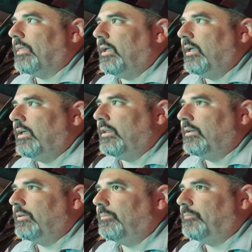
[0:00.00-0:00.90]

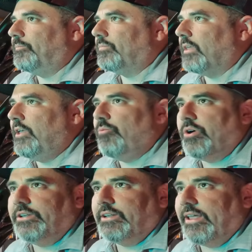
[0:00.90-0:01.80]
And he
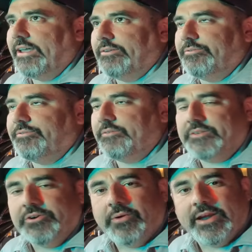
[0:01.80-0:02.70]
wanted like
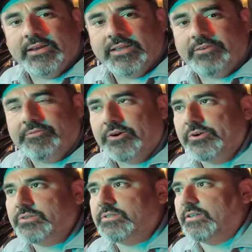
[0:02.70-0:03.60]
50 grand at
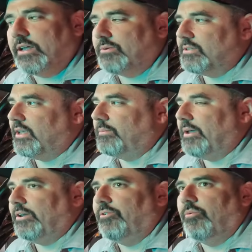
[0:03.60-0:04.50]
first, and I was like,
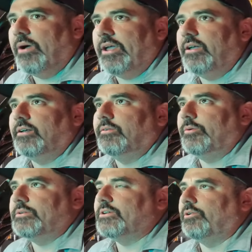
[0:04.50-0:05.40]
man, no way. We
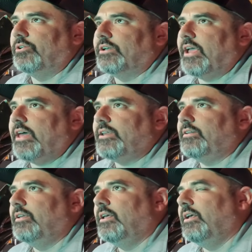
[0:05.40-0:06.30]
went to go look at it.
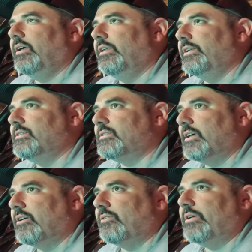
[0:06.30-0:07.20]
It didn't
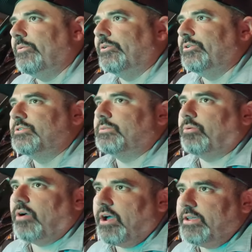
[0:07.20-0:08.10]
sell. He reduced the
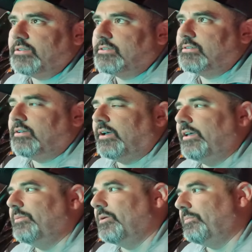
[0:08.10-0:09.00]
price. I
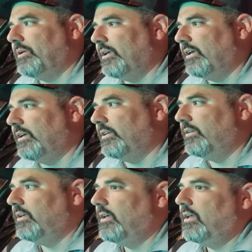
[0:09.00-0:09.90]
hit him up
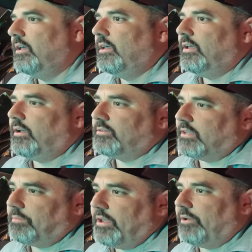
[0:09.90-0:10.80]
again. I was
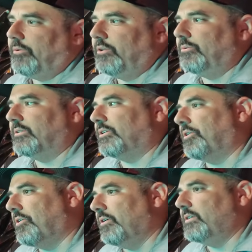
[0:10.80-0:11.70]
like, man, I really want the
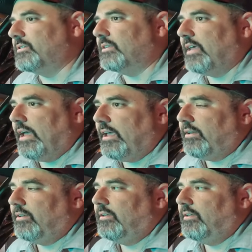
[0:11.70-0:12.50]
car, this and that.